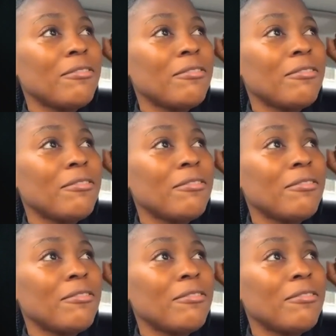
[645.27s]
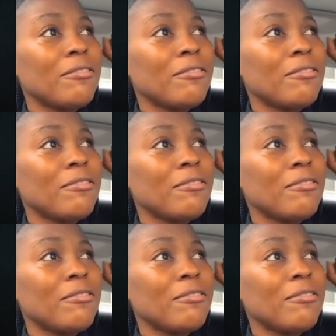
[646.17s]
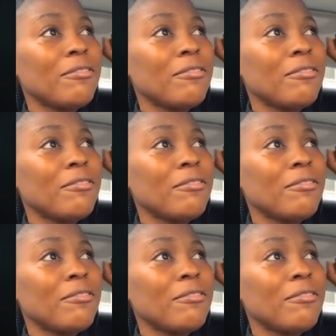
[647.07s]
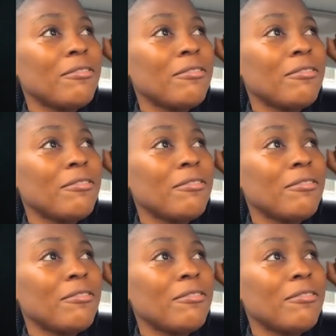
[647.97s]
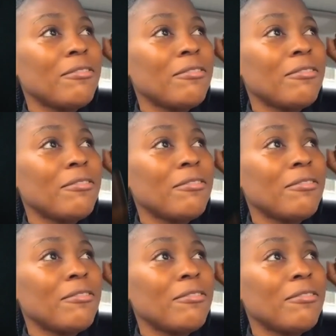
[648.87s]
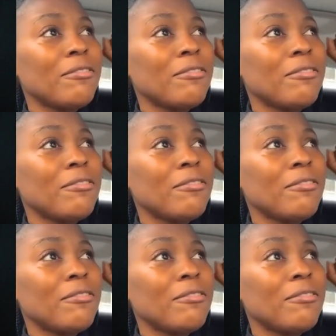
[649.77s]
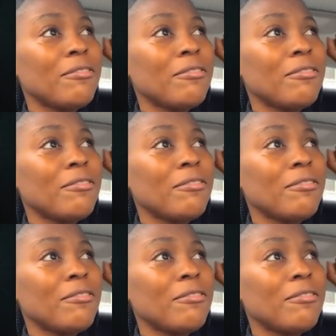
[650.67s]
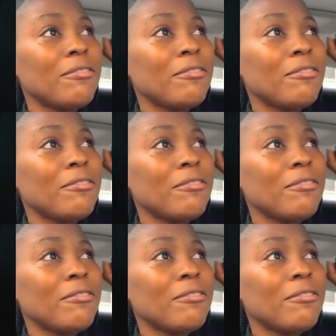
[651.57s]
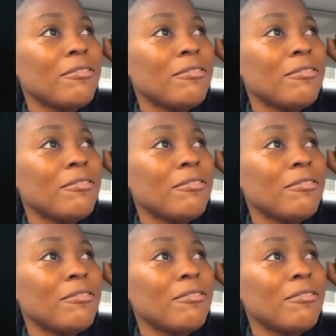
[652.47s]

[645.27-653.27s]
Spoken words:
(not speaking)